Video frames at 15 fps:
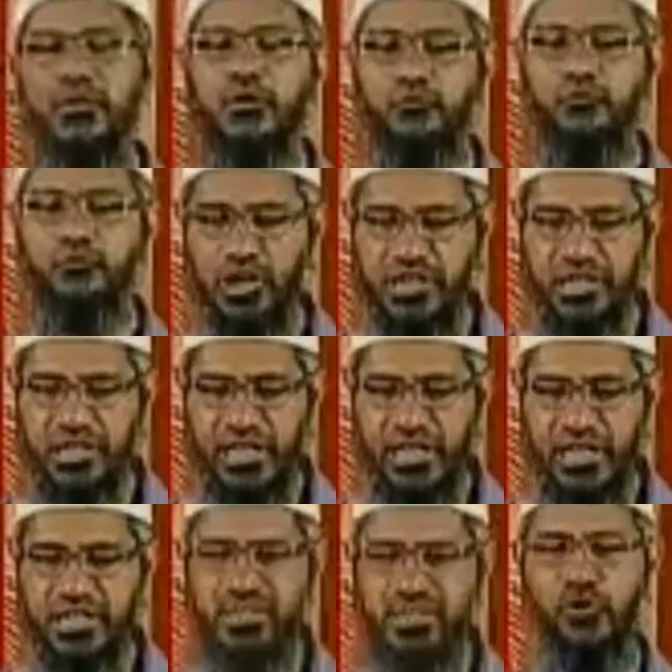
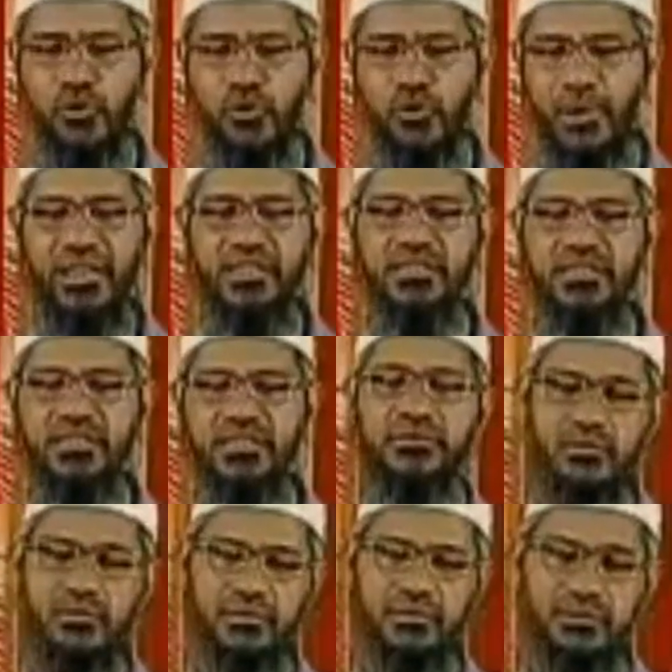Fornication before marriage,
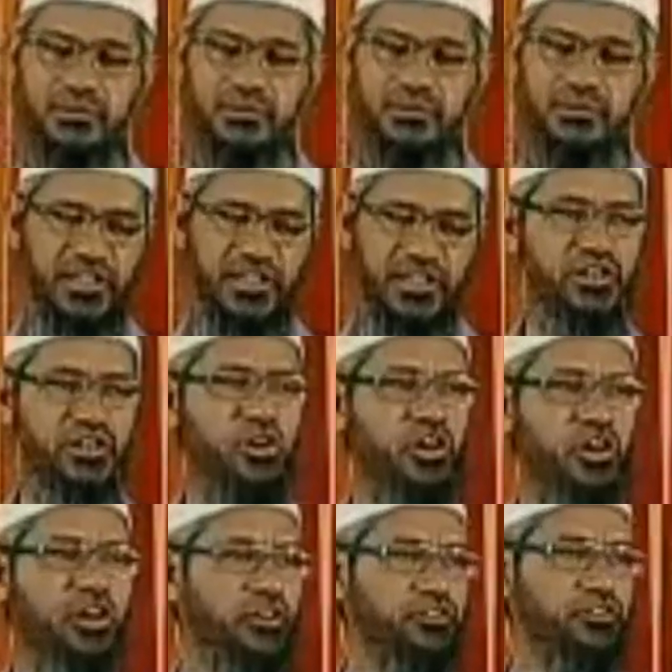sexual
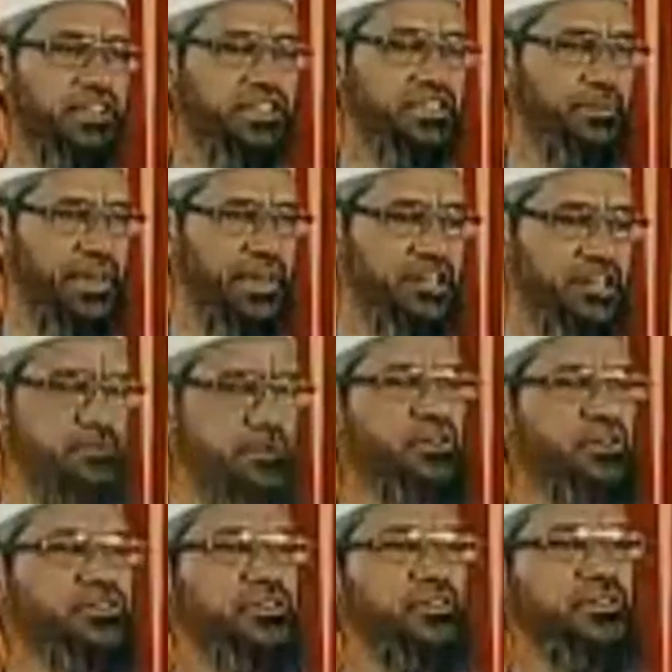intercourse outside the marriage
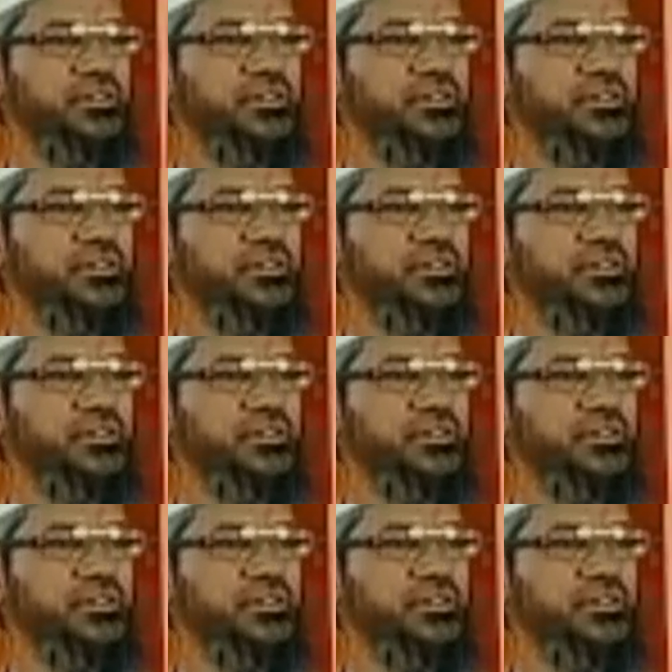bonds,